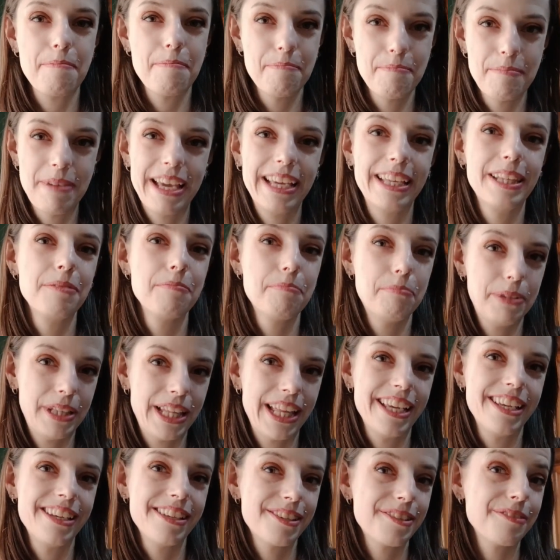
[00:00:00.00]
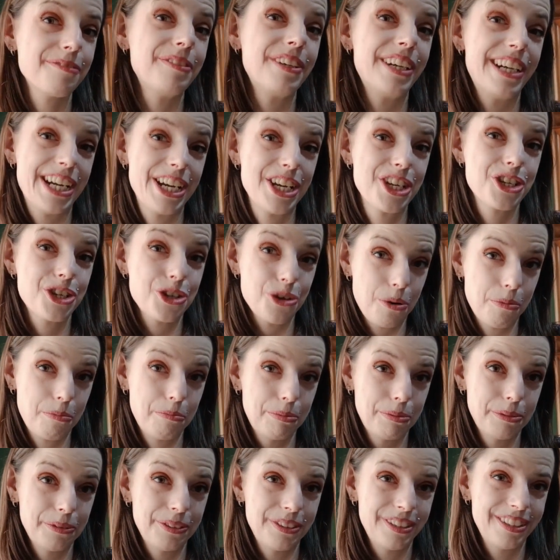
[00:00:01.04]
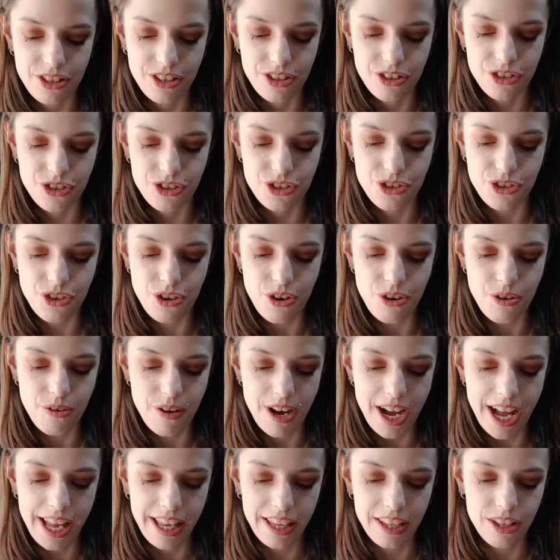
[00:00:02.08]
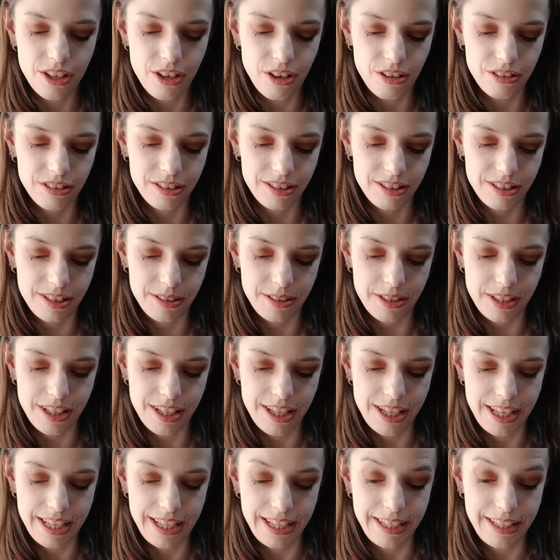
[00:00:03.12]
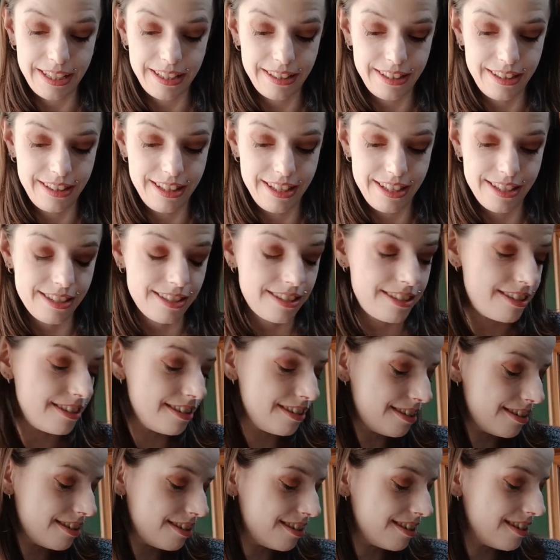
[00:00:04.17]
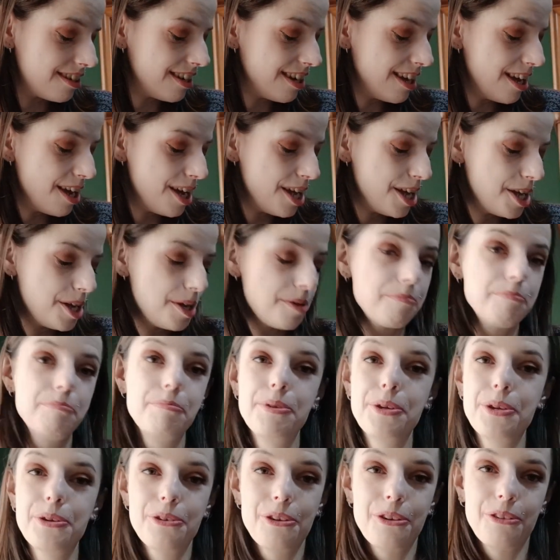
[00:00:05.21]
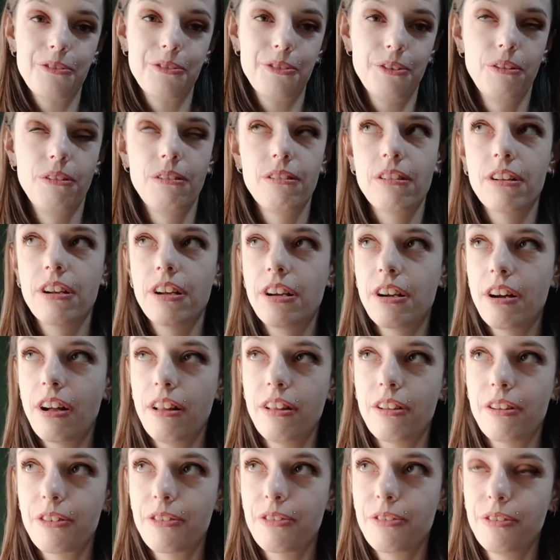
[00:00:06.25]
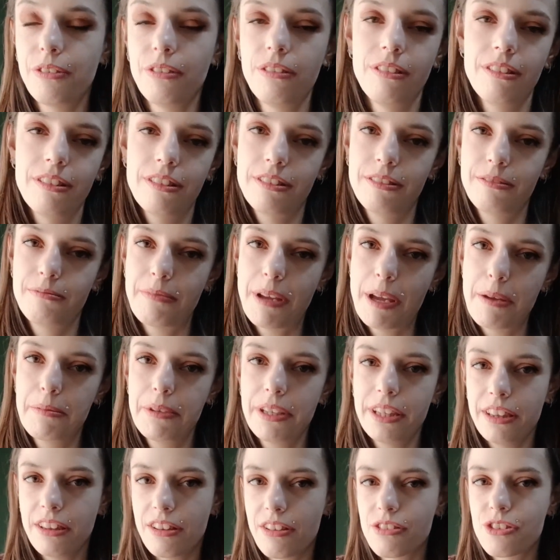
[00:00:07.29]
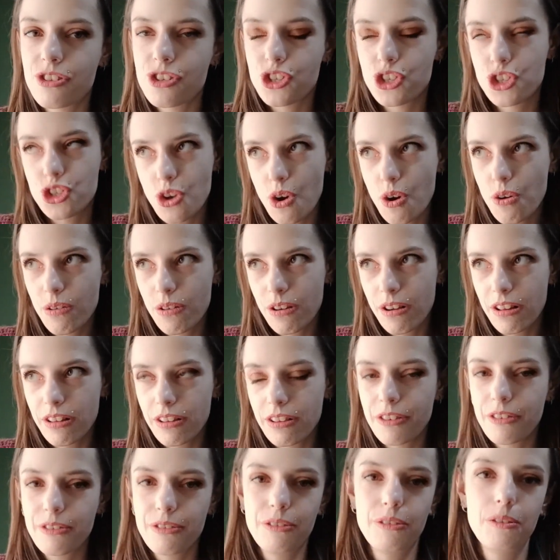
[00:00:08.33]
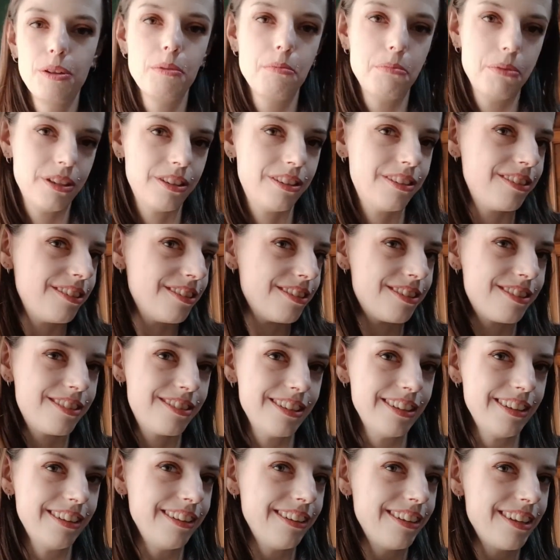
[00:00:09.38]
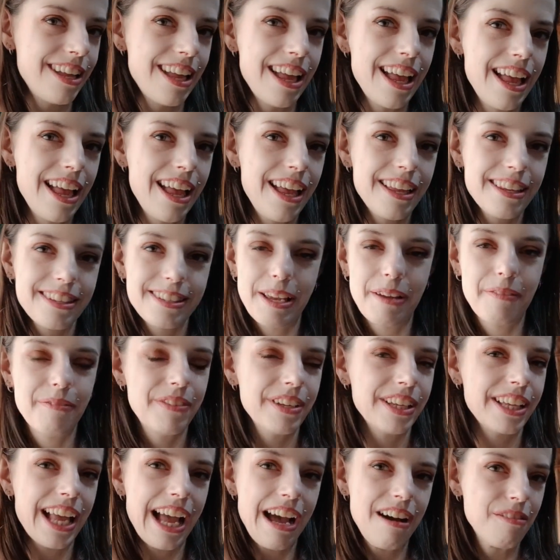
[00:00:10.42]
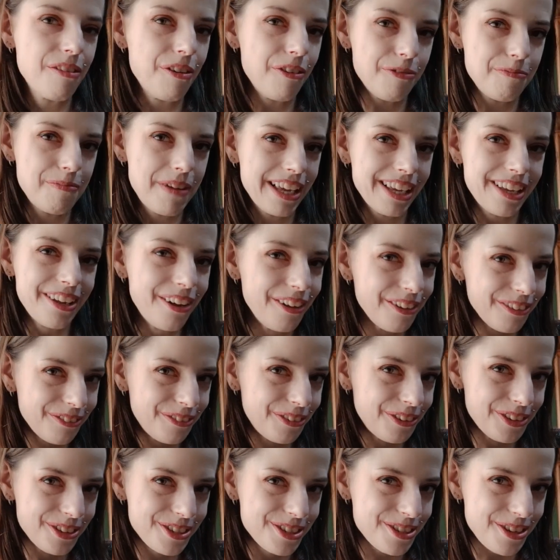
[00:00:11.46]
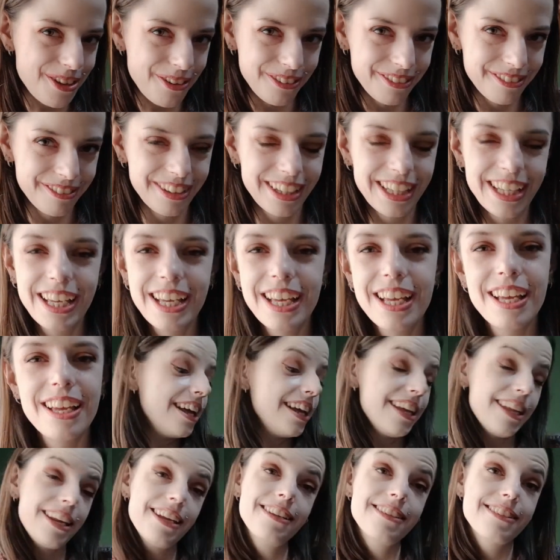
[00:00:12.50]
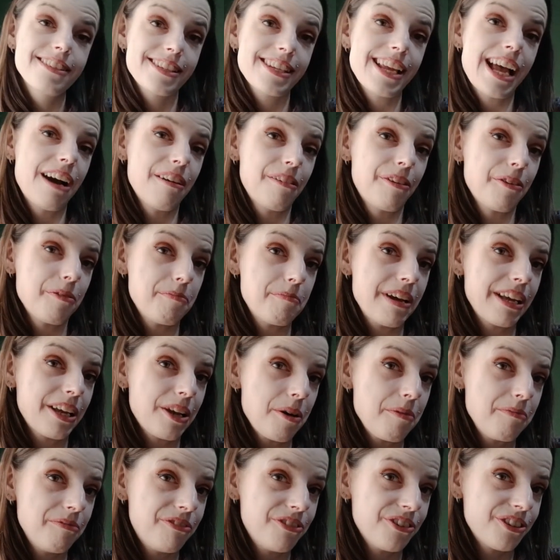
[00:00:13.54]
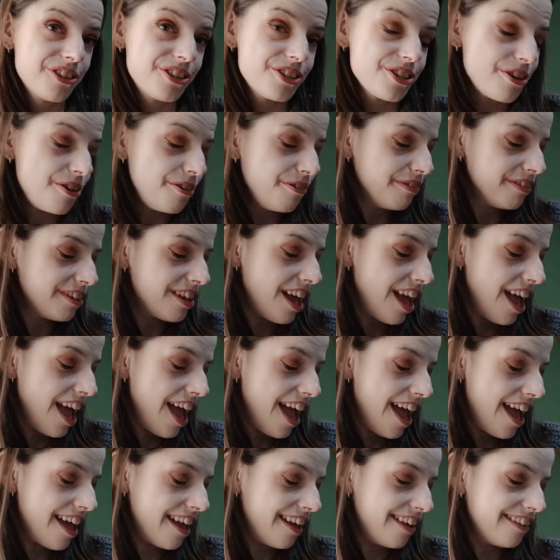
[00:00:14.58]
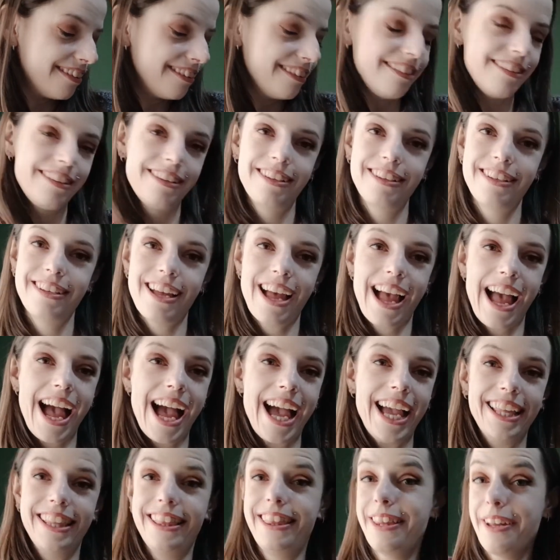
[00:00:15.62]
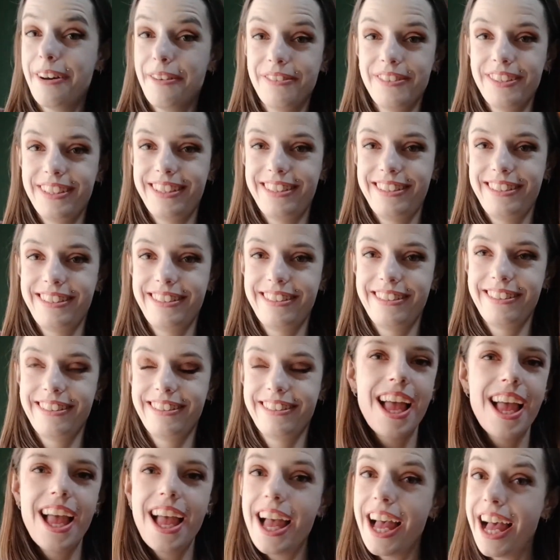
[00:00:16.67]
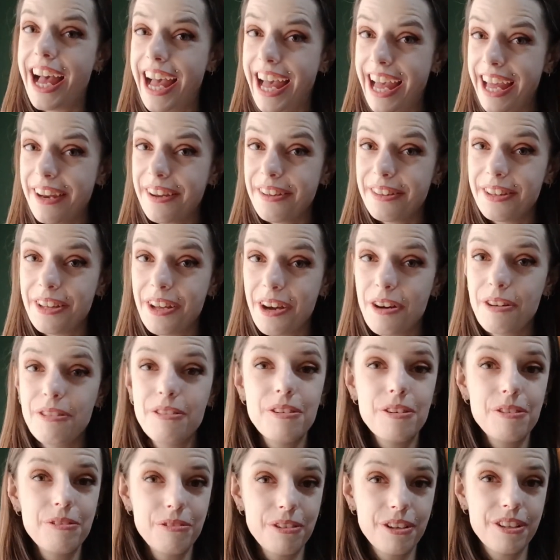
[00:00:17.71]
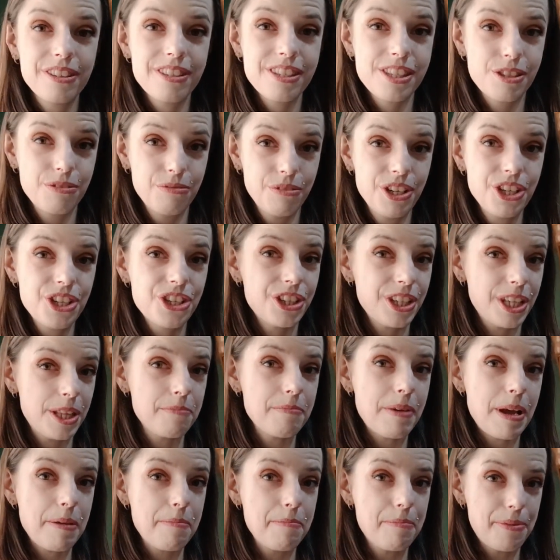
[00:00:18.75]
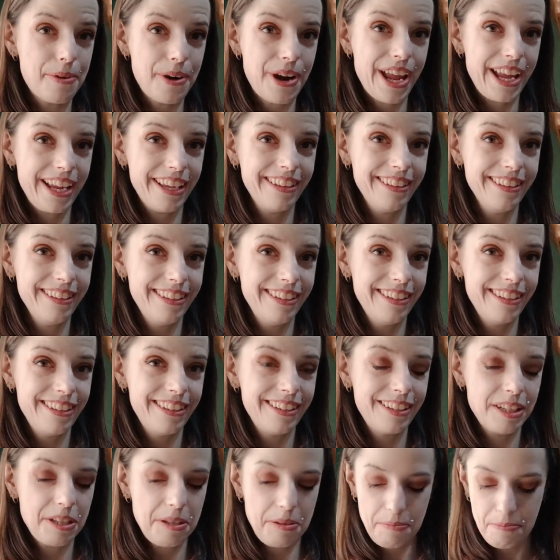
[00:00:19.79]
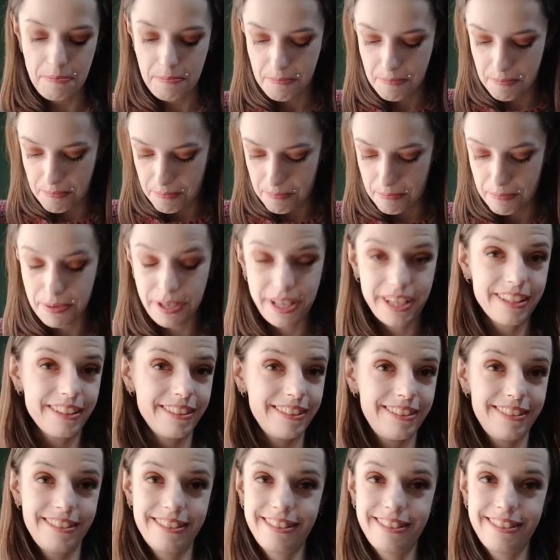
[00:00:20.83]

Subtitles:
main place where I shop. So I got this beautiful, colorful, maybe not so colorful, but still something out of my comfort zone. It is out of my comfort zone, and I love it. I don't know what switched in my brain, but